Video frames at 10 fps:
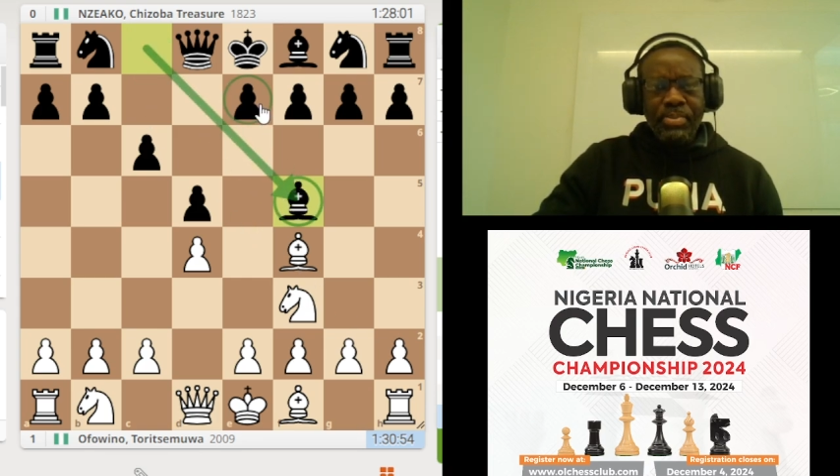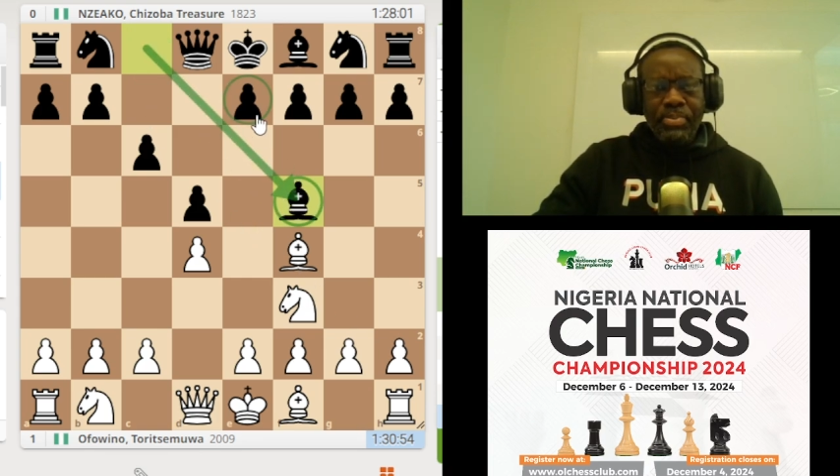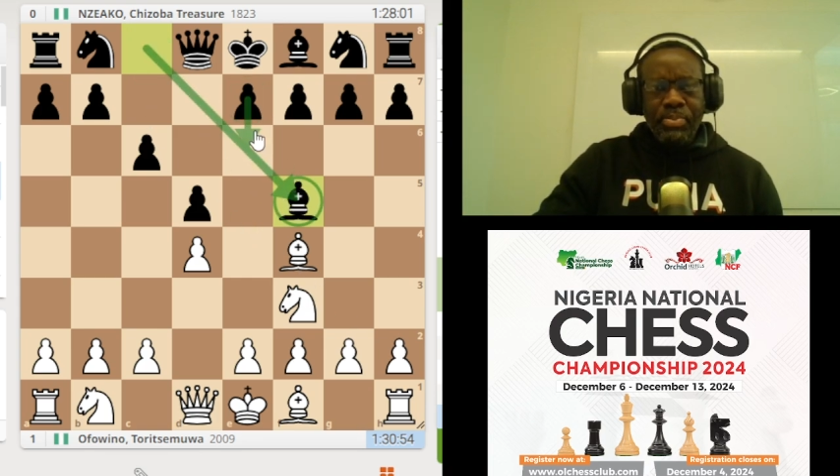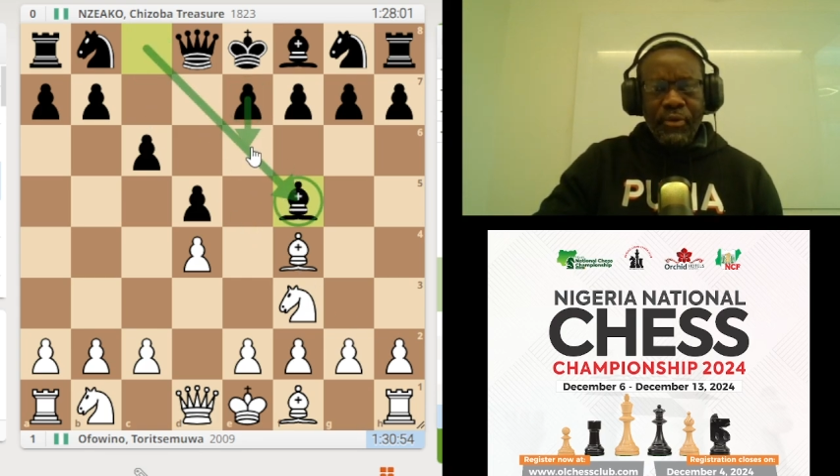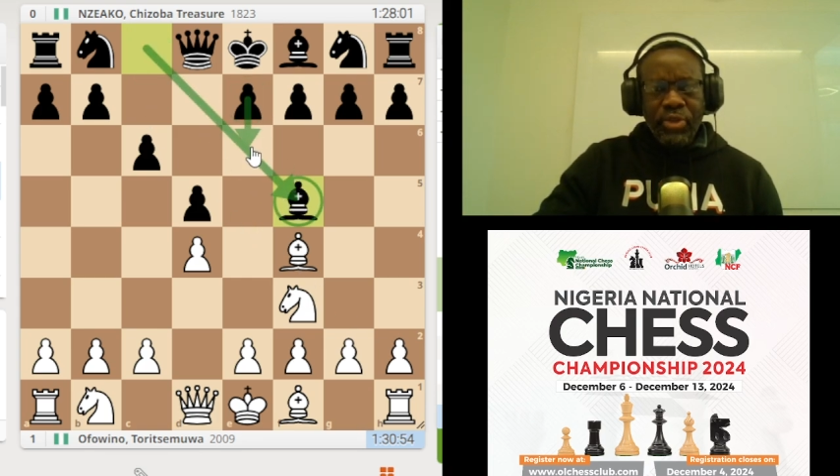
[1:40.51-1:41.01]

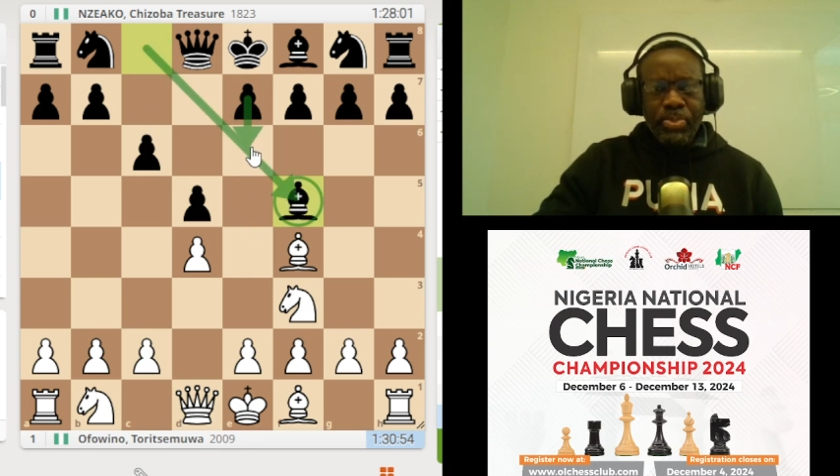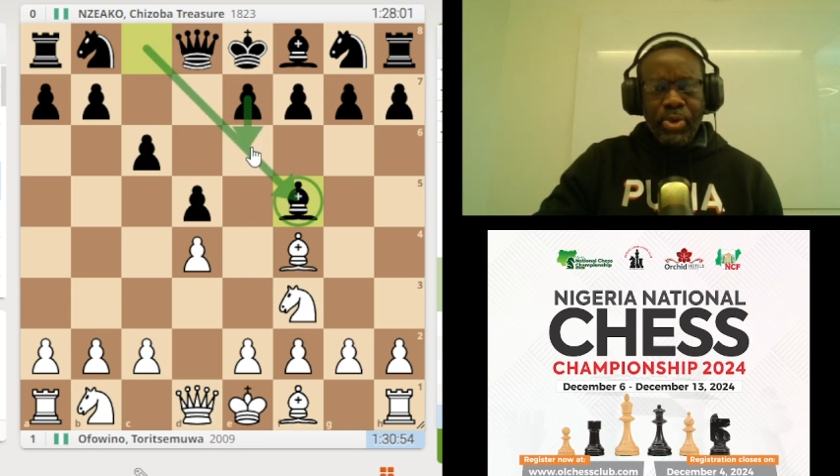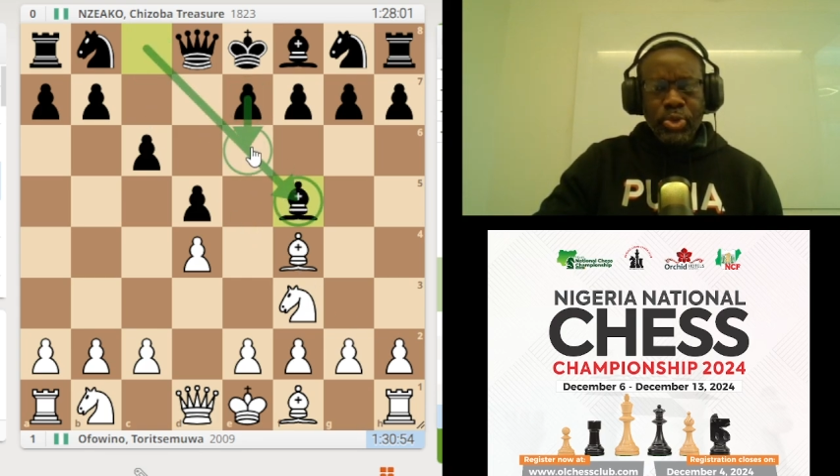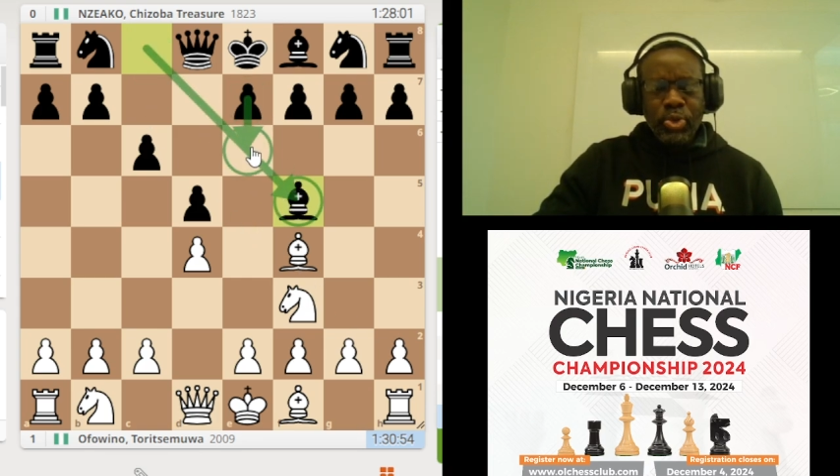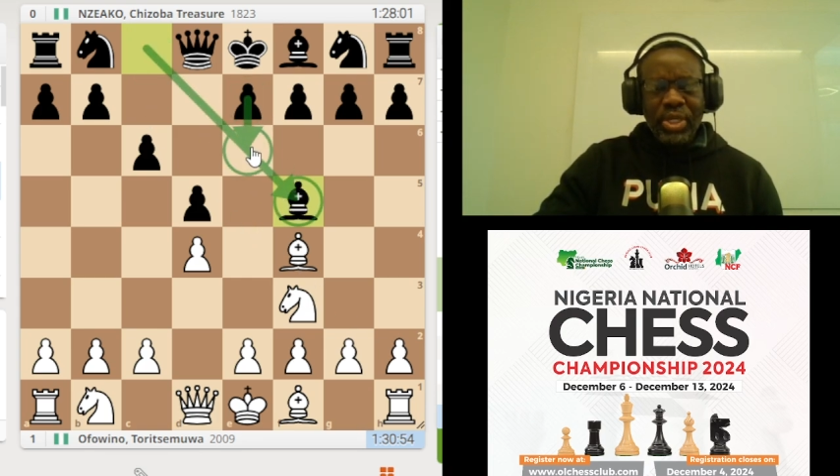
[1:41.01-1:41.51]
move the pawn
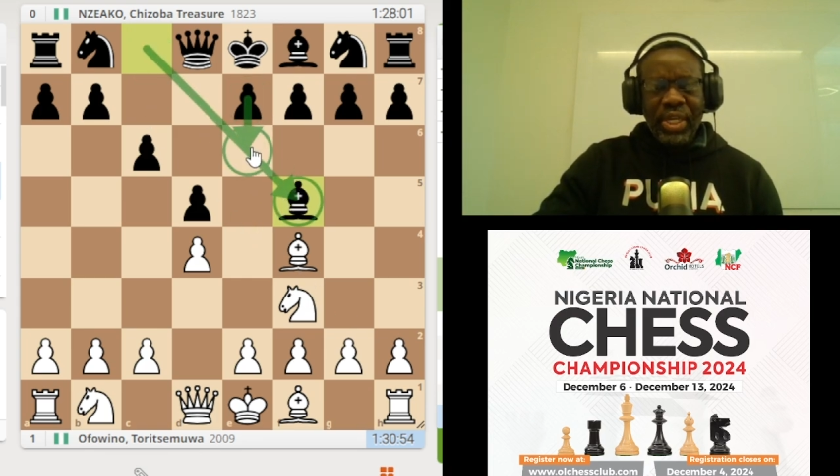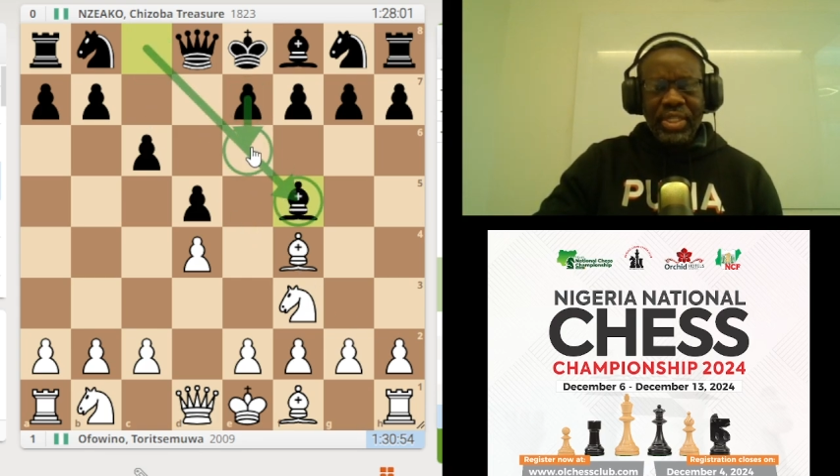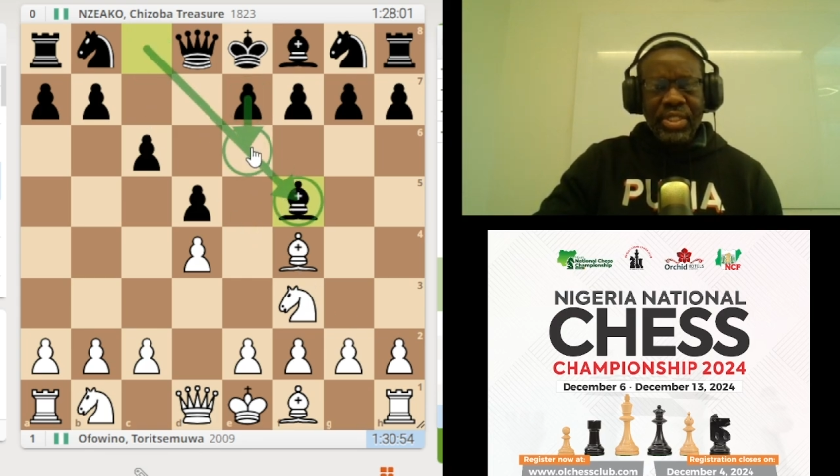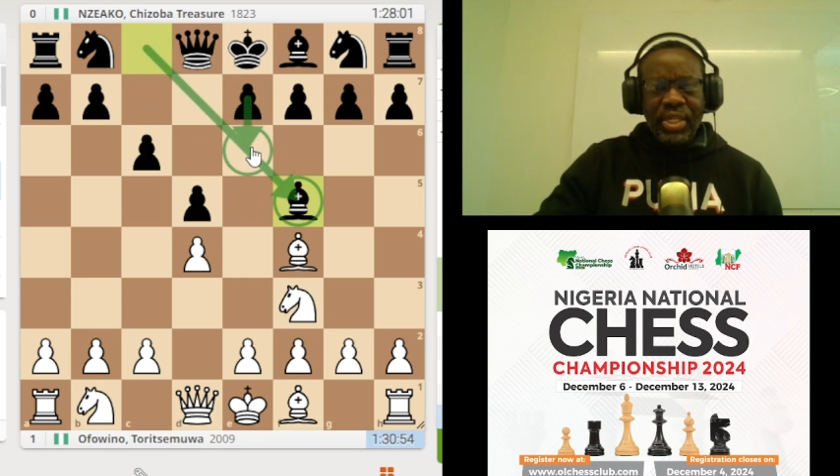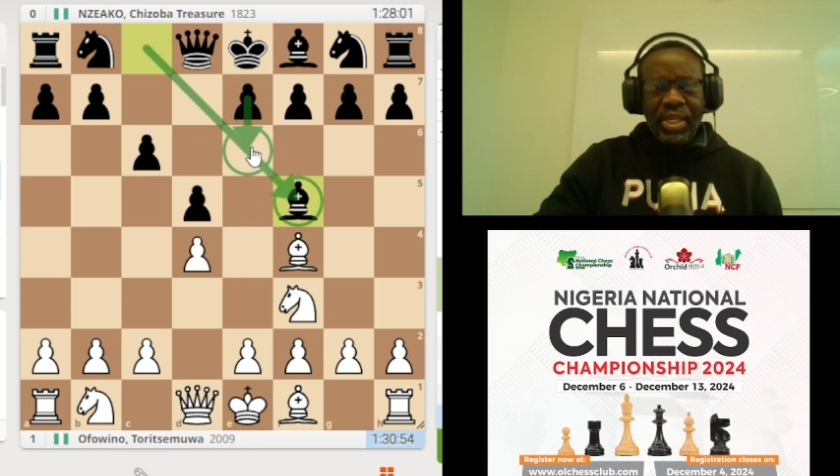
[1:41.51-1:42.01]
to
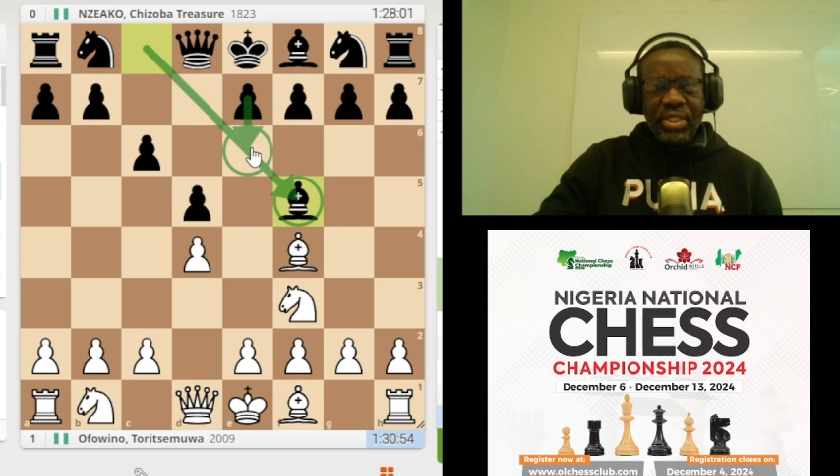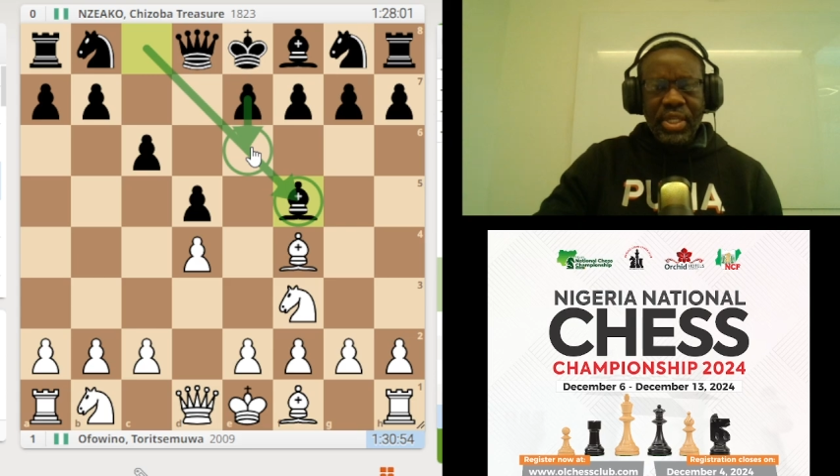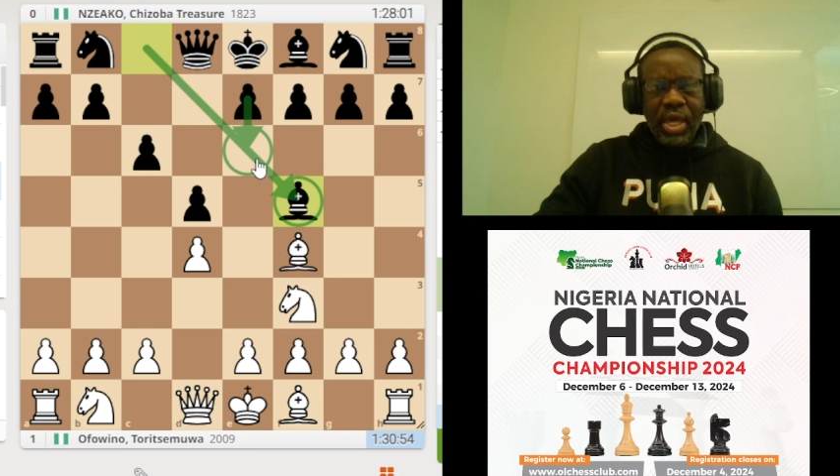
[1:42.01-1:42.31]
e6